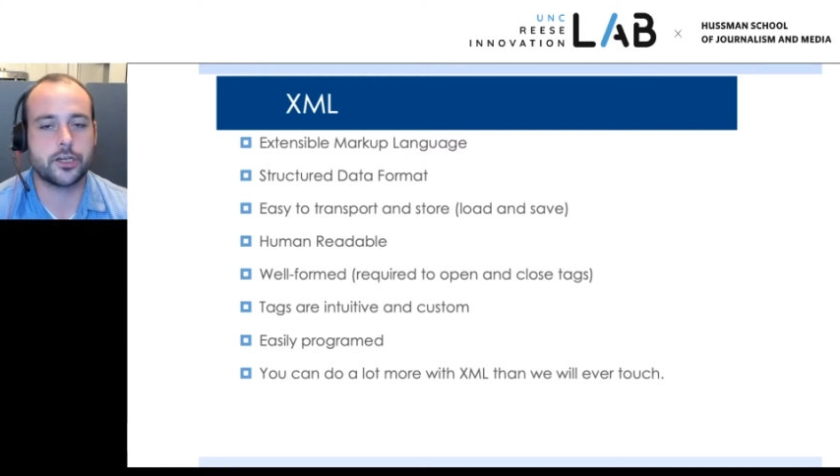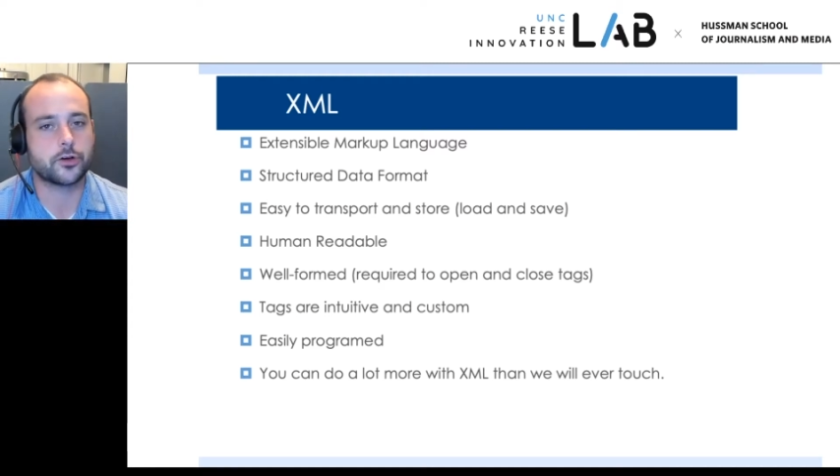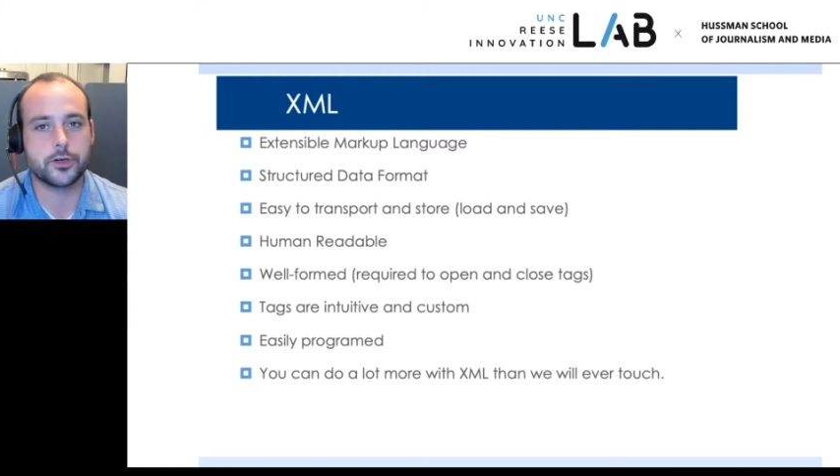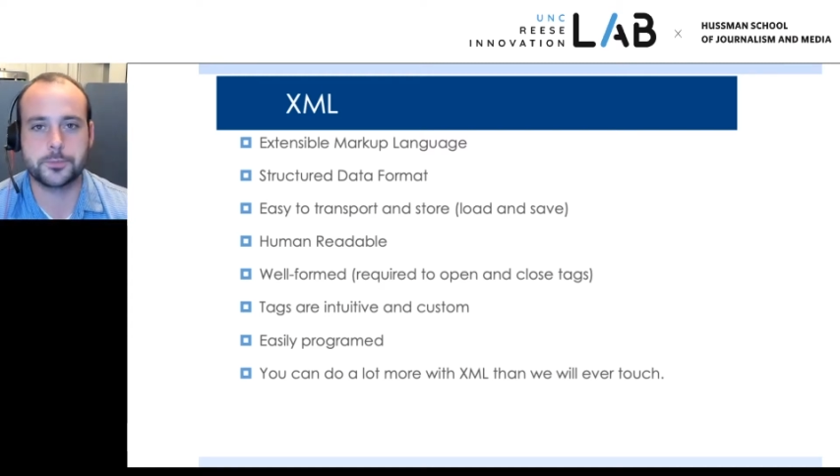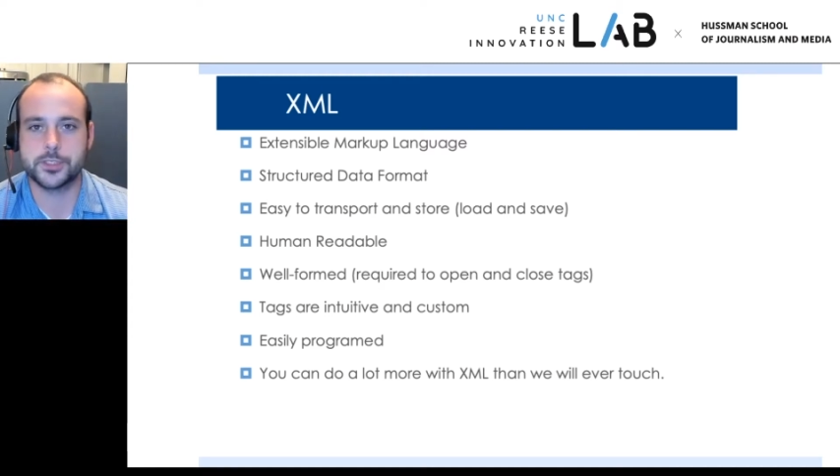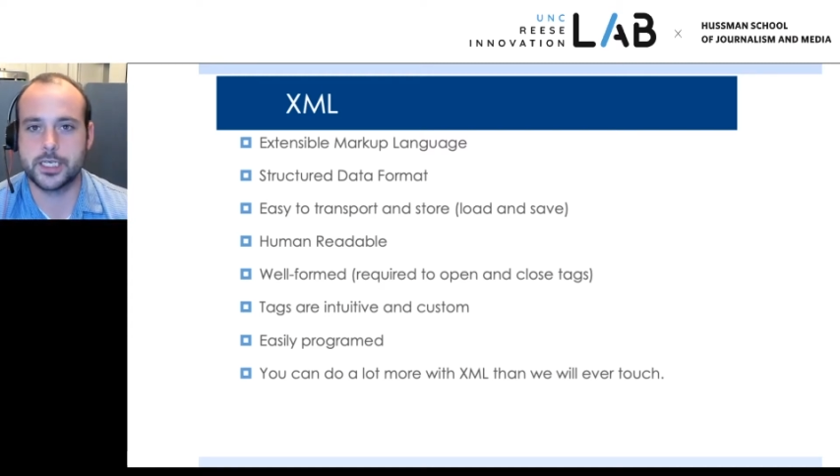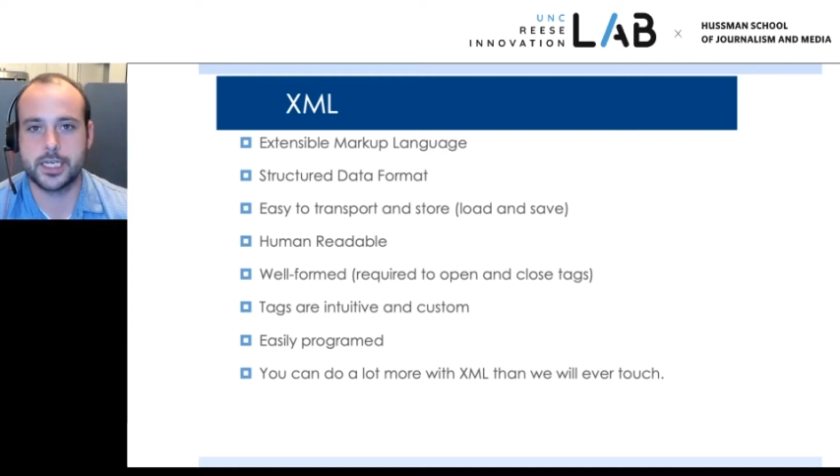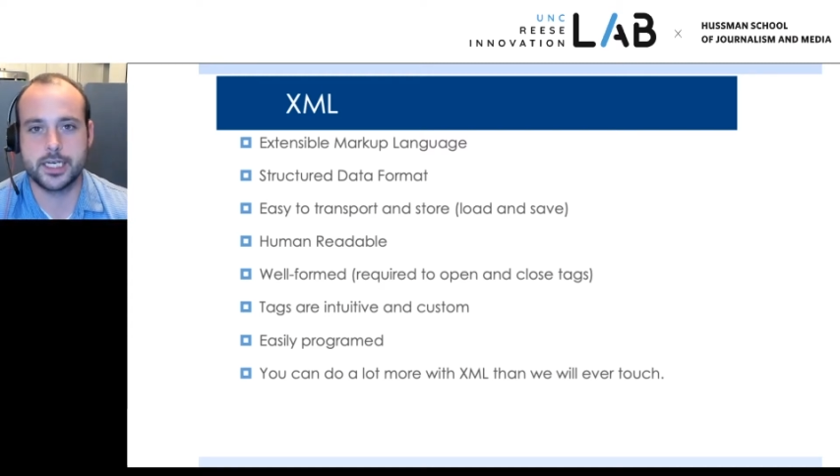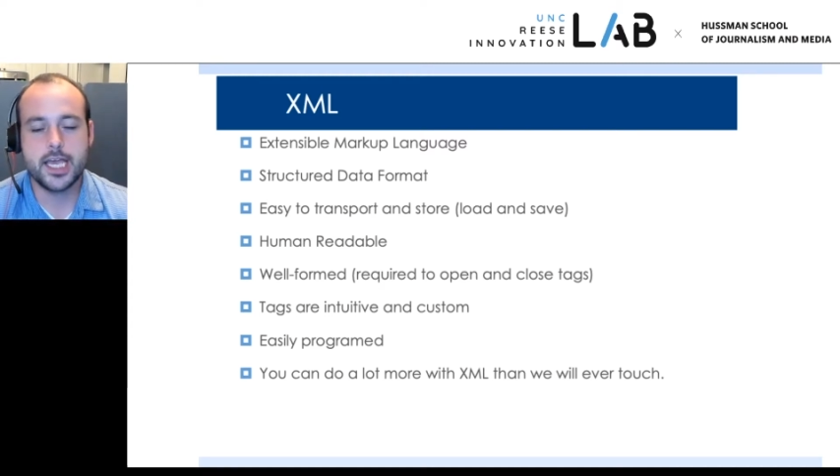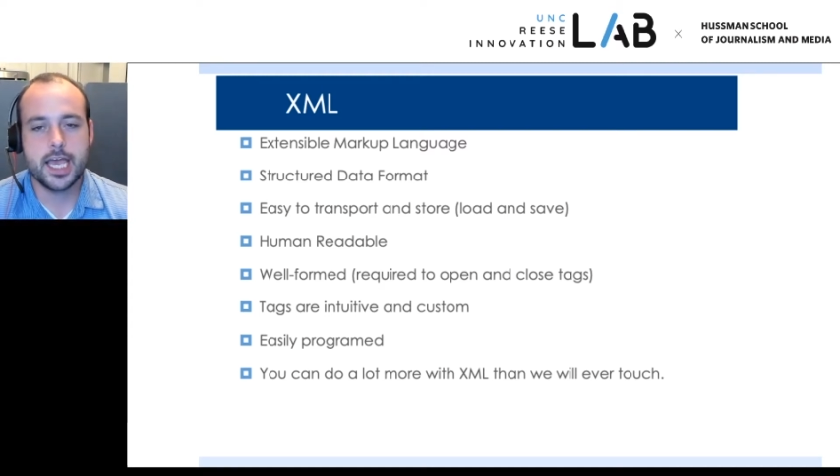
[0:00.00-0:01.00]

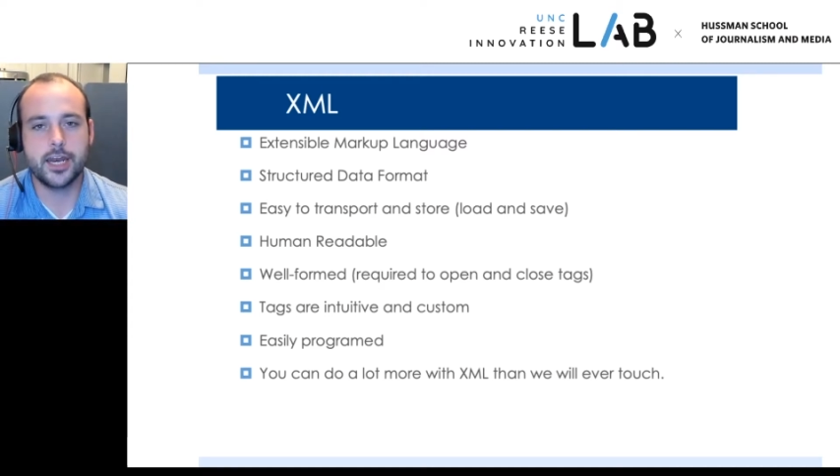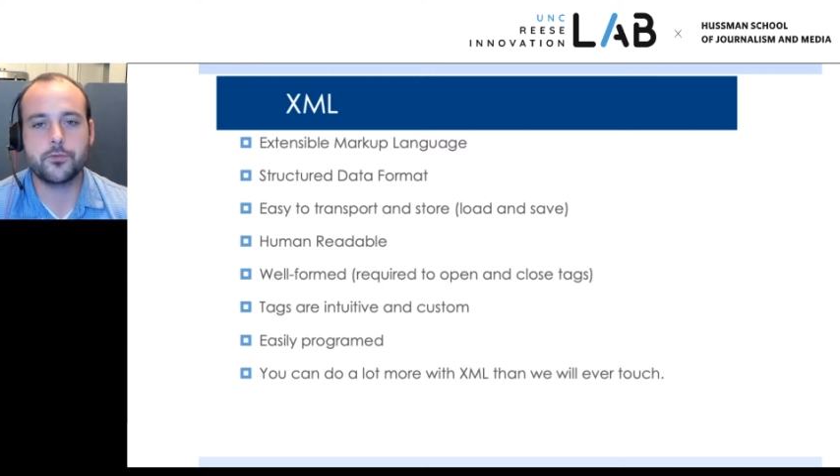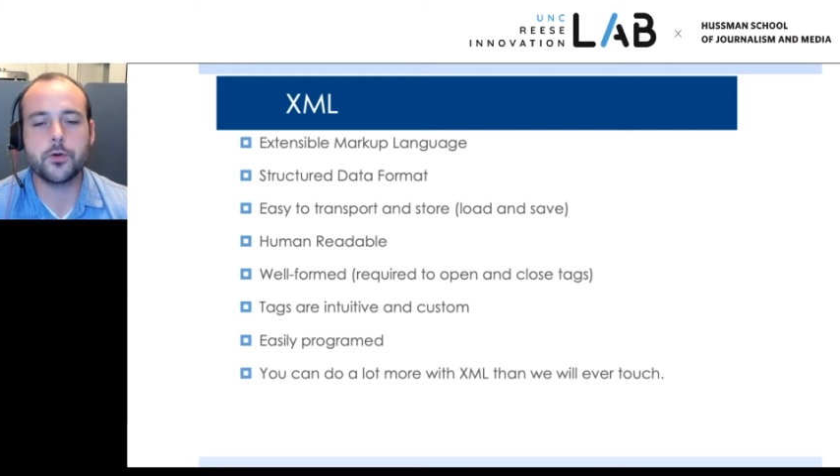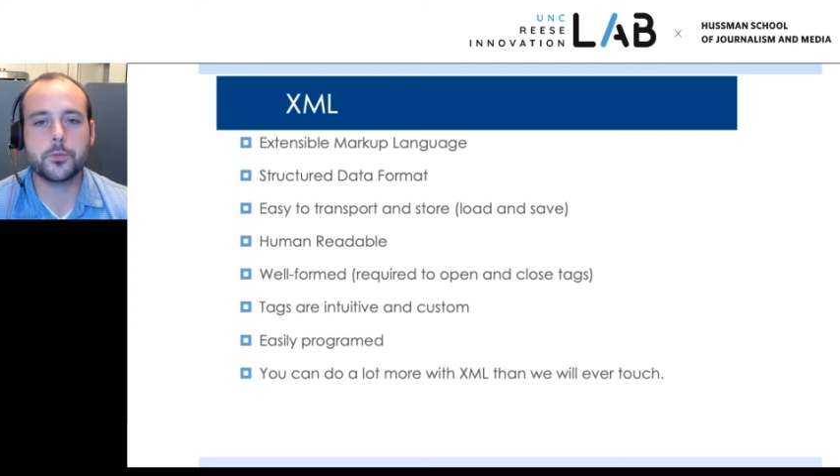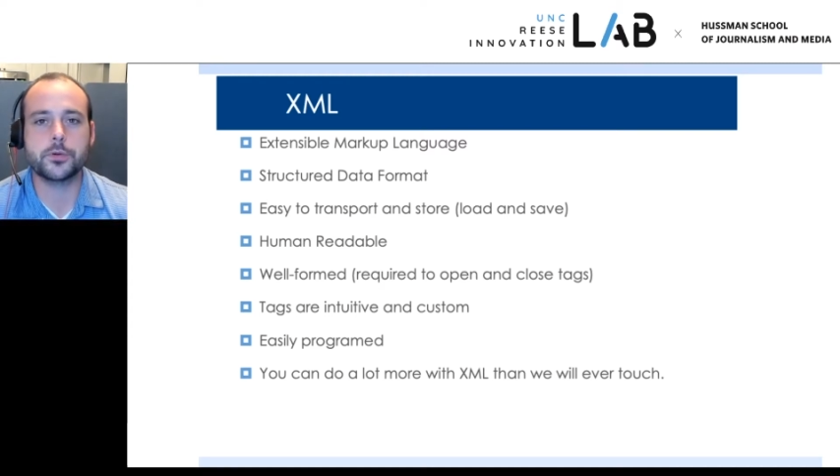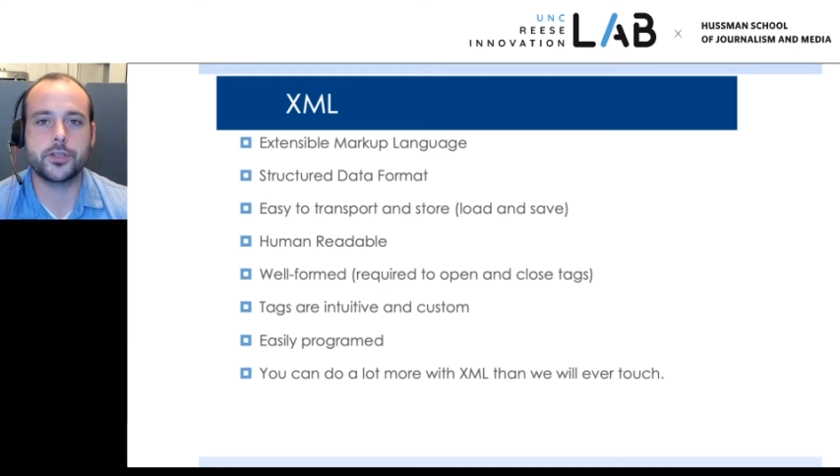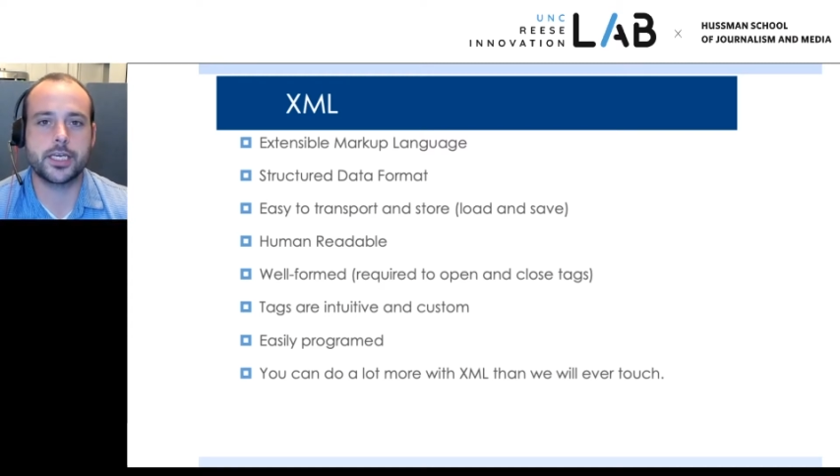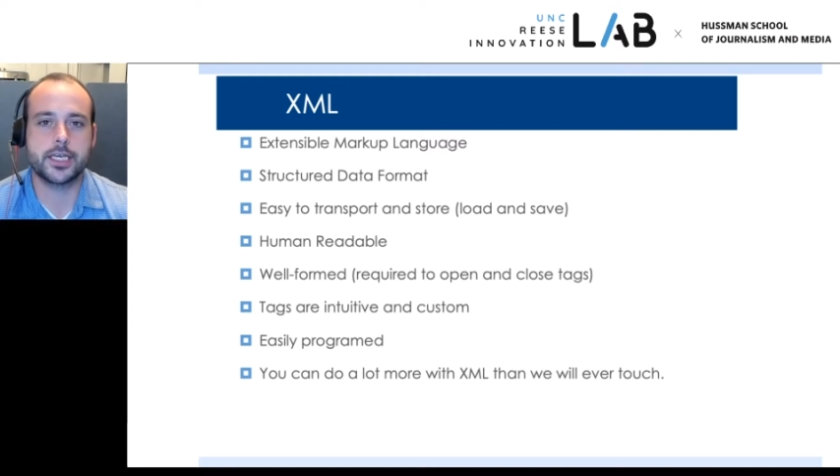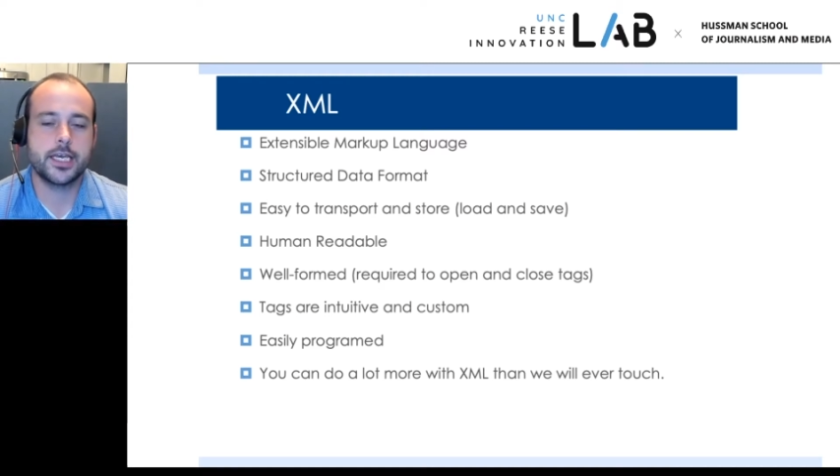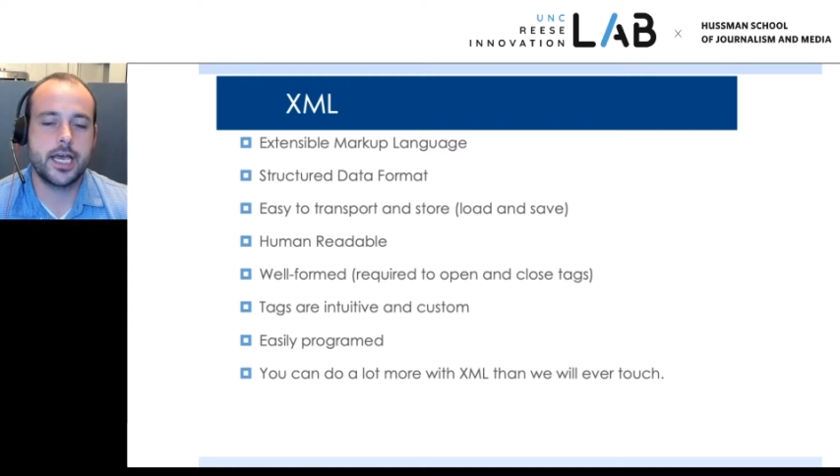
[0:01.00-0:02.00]
encryption. And if we were building